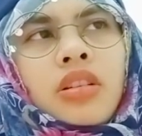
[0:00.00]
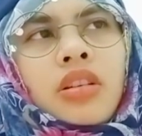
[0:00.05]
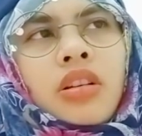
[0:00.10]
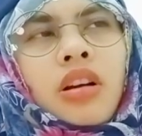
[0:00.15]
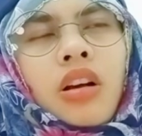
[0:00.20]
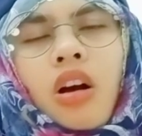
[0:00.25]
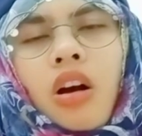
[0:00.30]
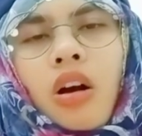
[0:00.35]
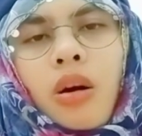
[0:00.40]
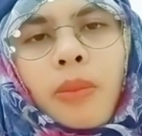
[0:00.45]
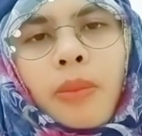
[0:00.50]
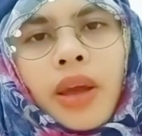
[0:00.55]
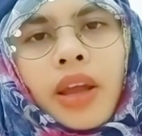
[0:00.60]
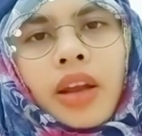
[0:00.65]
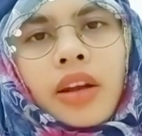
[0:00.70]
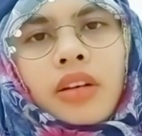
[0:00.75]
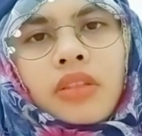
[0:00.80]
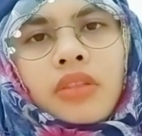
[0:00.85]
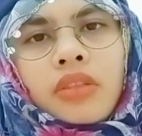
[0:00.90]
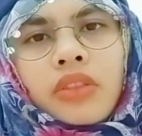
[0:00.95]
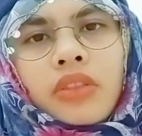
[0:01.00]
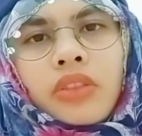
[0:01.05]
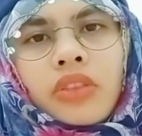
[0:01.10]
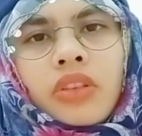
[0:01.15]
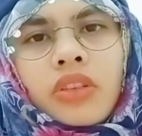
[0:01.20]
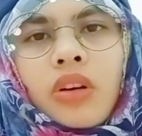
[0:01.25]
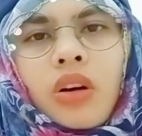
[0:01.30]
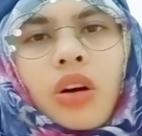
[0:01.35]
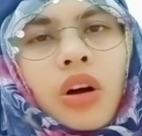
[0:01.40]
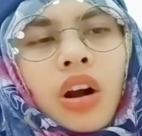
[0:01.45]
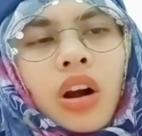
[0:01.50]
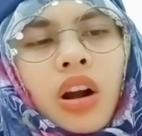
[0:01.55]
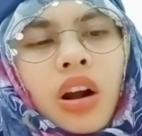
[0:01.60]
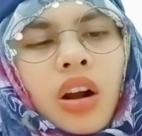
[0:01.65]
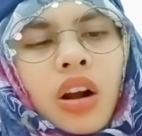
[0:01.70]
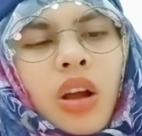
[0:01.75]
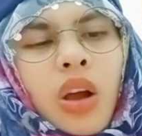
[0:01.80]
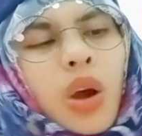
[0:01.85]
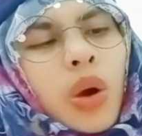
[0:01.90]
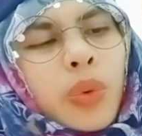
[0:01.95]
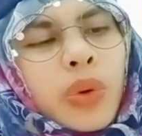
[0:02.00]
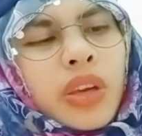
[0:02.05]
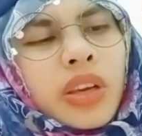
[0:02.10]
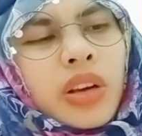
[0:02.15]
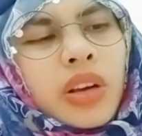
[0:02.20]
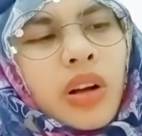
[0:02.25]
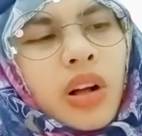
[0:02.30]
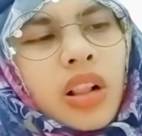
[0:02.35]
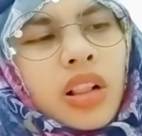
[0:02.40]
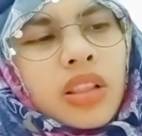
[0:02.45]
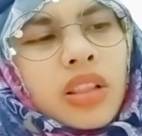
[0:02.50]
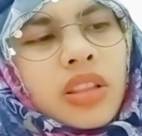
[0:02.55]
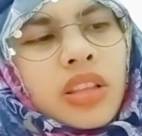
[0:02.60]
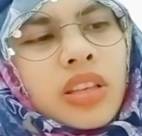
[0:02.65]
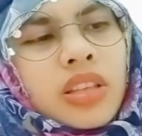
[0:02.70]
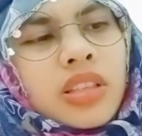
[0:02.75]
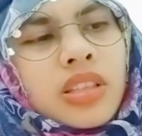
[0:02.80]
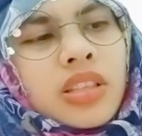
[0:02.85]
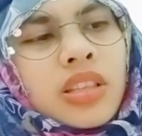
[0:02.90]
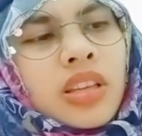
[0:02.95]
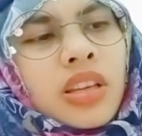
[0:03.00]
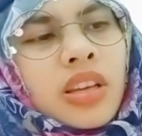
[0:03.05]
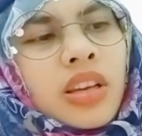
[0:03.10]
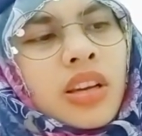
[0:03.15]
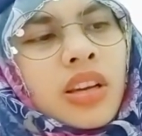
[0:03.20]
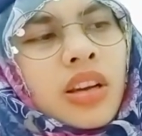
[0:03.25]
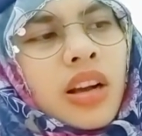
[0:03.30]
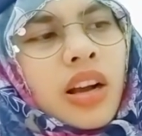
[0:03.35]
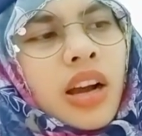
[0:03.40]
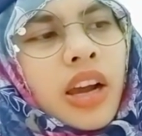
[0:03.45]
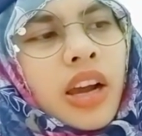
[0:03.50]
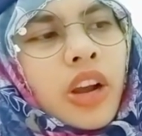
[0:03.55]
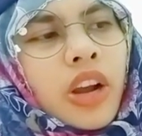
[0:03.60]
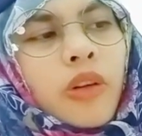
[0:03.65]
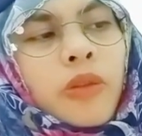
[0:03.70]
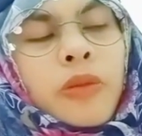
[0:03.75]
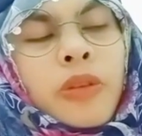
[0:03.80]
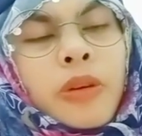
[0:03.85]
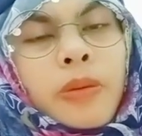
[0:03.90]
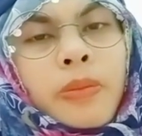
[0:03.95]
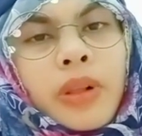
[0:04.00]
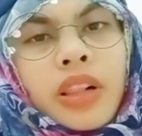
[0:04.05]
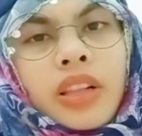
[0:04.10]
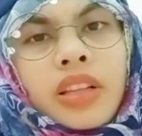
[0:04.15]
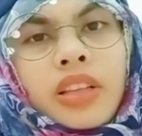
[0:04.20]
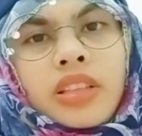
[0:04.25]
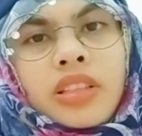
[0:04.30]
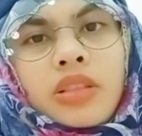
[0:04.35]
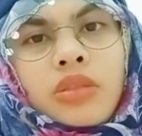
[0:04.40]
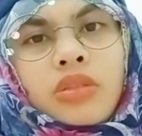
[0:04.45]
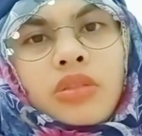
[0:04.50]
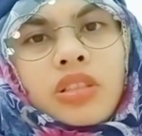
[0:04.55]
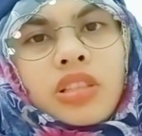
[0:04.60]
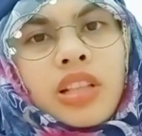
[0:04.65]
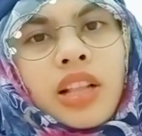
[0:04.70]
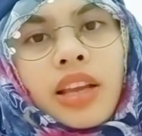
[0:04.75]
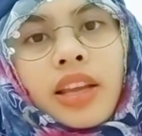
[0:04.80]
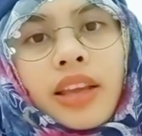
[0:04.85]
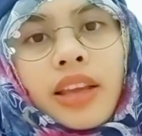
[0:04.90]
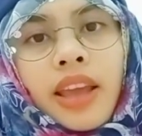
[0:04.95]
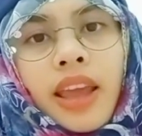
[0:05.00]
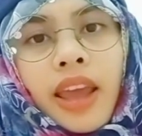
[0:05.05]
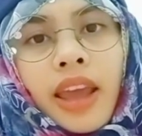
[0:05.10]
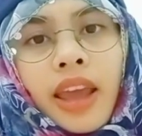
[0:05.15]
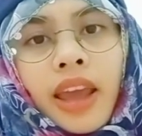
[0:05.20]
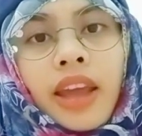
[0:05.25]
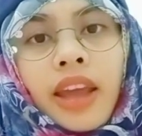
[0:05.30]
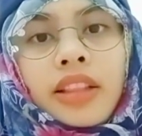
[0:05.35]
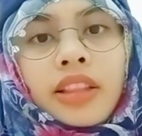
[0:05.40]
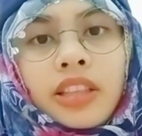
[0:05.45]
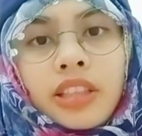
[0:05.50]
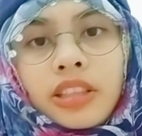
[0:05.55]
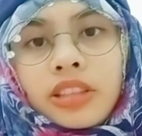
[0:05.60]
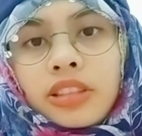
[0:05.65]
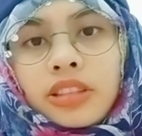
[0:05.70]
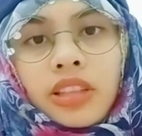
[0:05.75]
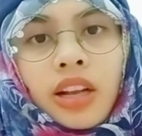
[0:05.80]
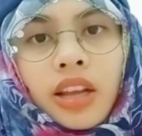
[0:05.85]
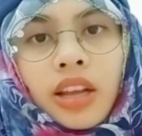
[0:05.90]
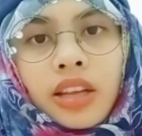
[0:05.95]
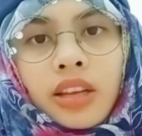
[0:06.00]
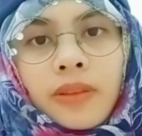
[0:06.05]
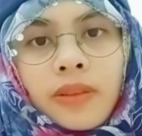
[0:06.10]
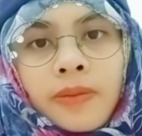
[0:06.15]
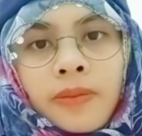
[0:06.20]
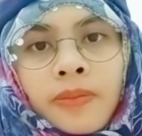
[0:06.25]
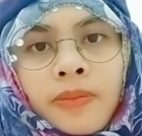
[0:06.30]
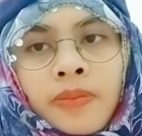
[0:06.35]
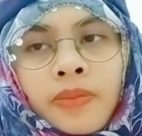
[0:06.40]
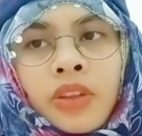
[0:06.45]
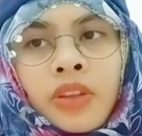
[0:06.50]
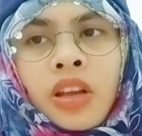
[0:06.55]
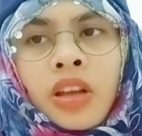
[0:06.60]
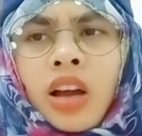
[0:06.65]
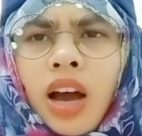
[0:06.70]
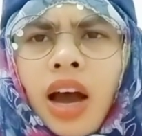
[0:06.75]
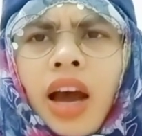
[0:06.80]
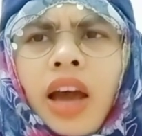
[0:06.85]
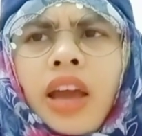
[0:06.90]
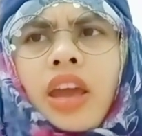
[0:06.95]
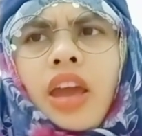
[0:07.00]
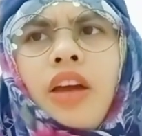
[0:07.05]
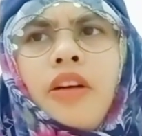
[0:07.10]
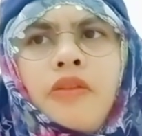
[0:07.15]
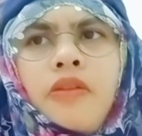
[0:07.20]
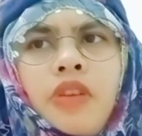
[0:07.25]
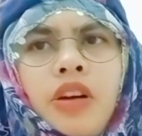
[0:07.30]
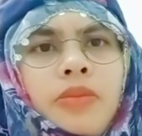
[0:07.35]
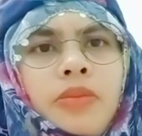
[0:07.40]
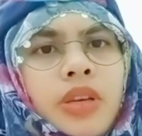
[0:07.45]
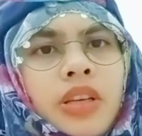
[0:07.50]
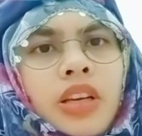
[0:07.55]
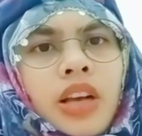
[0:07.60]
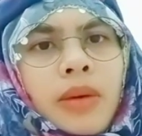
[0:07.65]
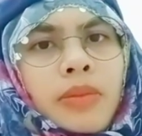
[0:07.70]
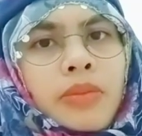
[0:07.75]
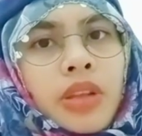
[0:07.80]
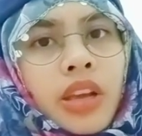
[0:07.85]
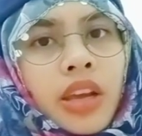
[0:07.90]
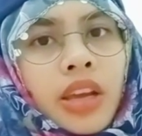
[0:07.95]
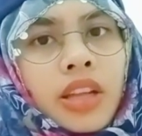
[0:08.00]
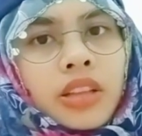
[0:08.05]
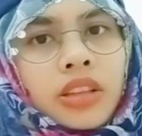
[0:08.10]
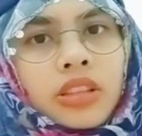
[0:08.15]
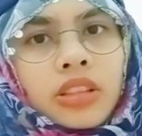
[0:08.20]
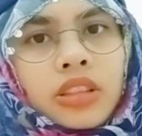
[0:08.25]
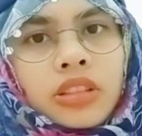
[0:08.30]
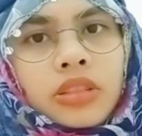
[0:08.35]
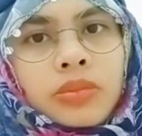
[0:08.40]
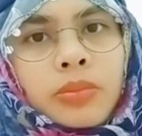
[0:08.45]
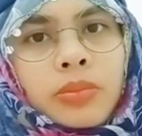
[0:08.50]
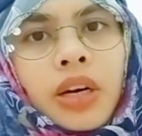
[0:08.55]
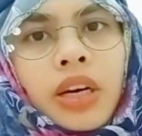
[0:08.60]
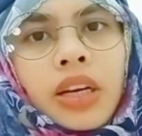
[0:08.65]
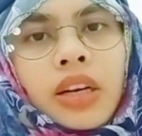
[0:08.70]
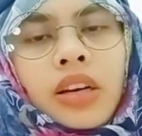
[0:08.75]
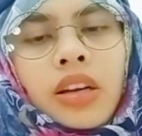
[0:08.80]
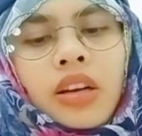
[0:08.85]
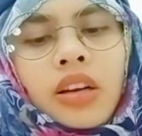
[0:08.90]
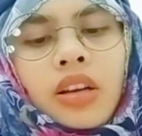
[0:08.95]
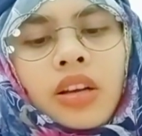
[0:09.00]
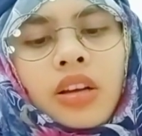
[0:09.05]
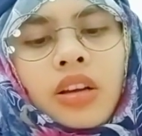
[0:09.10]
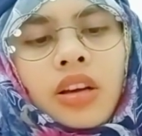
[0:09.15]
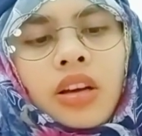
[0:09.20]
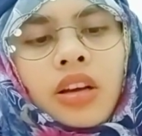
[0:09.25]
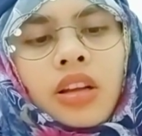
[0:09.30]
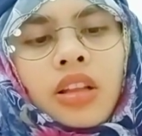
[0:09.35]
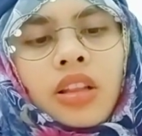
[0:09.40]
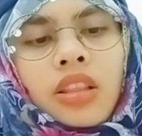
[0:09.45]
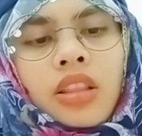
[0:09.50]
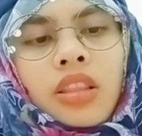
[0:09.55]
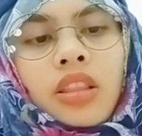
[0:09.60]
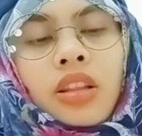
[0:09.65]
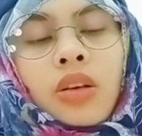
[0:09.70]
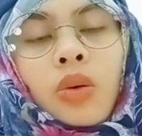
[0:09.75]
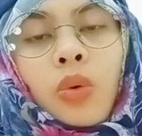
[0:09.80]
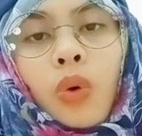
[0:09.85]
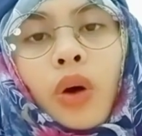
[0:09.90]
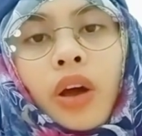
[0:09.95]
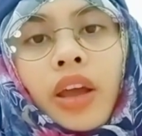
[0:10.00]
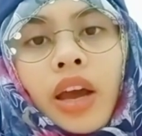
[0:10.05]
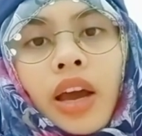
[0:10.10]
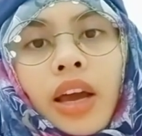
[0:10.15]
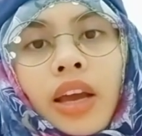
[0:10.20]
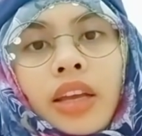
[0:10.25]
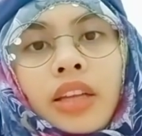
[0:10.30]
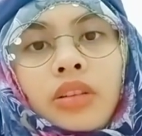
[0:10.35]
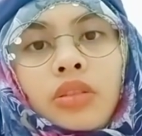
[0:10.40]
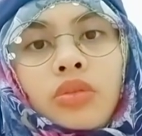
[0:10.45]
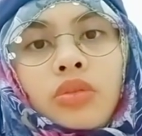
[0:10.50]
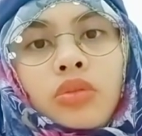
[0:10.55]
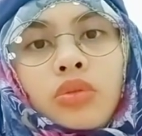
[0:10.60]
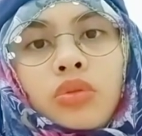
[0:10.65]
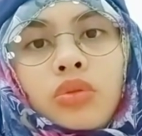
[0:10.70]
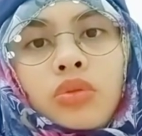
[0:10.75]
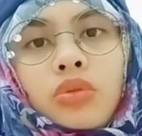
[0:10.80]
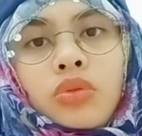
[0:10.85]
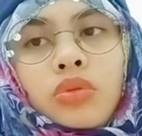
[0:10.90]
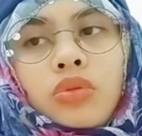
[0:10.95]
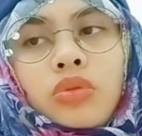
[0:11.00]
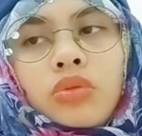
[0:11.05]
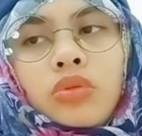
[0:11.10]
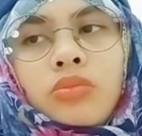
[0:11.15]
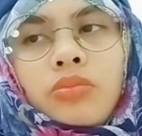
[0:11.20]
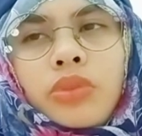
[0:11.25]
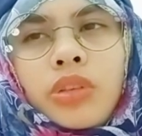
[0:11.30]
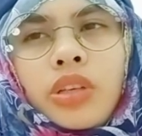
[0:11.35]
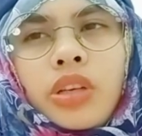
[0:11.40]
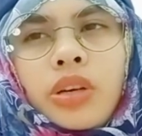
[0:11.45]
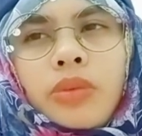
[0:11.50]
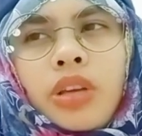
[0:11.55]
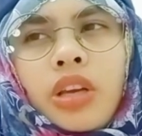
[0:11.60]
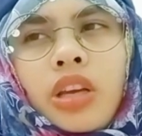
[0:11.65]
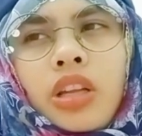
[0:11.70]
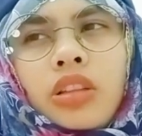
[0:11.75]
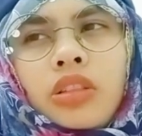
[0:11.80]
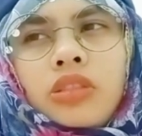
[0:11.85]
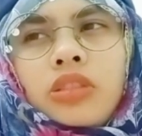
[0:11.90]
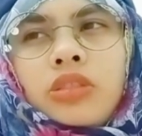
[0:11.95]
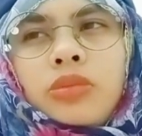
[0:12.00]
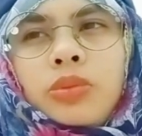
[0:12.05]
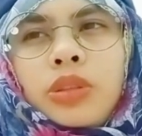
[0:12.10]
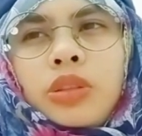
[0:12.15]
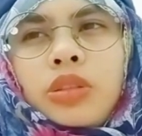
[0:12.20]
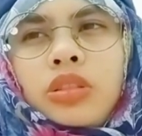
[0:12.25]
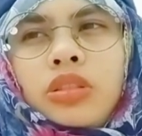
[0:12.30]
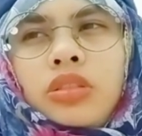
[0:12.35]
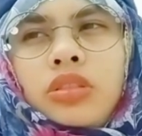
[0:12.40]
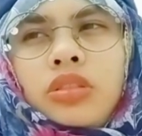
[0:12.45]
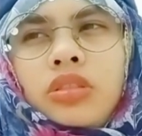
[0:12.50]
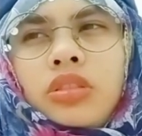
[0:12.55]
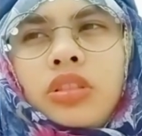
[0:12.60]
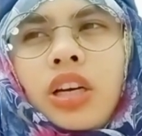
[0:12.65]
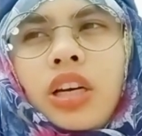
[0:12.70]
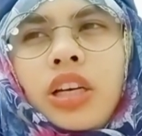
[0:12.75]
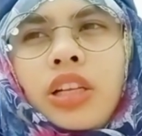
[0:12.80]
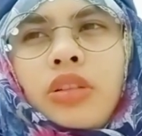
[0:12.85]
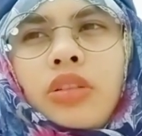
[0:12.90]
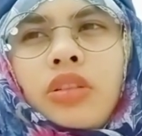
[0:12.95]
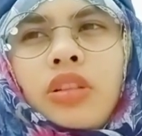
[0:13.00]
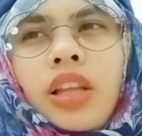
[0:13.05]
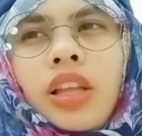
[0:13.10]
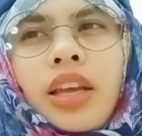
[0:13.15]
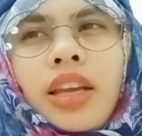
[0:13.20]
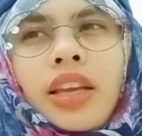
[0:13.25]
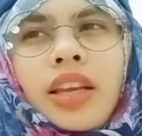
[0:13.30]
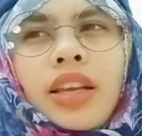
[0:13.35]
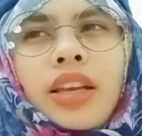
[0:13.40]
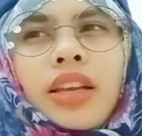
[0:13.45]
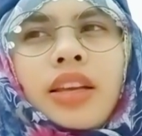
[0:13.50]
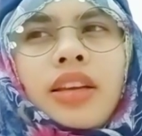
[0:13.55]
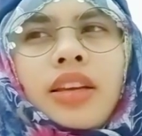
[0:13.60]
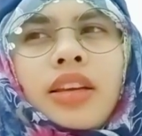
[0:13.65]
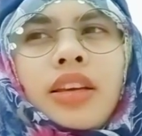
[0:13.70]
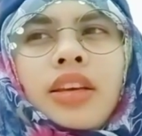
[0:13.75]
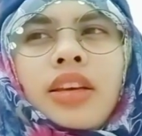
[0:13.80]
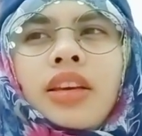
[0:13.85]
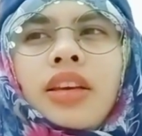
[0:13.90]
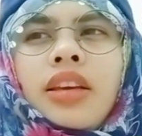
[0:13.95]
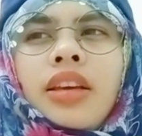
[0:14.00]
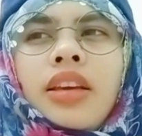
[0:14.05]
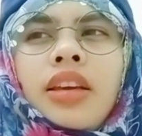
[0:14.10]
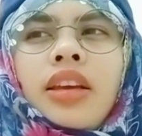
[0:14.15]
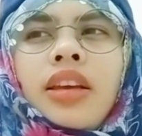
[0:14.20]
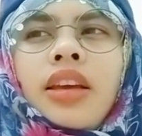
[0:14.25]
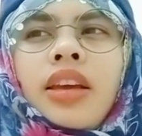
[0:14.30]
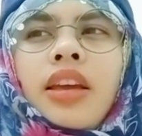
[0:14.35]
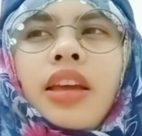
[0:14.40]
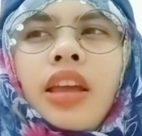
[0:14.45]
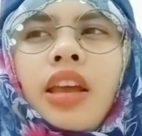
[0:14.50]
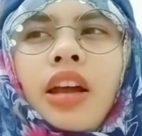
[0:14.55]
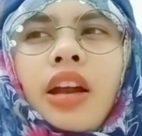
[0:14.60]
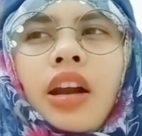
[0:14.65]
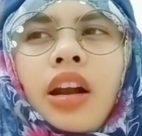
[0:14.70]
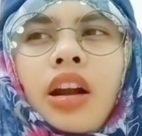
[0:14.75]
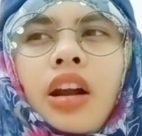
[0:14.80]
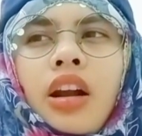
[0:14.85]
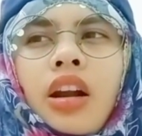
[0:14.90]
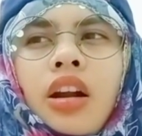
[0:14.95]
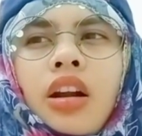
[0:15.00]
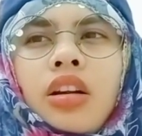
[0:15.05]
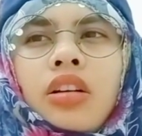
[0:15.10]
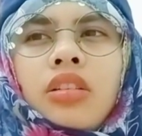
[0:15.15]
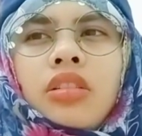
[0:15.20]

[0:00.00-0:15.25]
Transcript: comment, or we call this kind of people, it looks like haters, right? I ever become the haters, but why I do become the haters? Because I don't like her,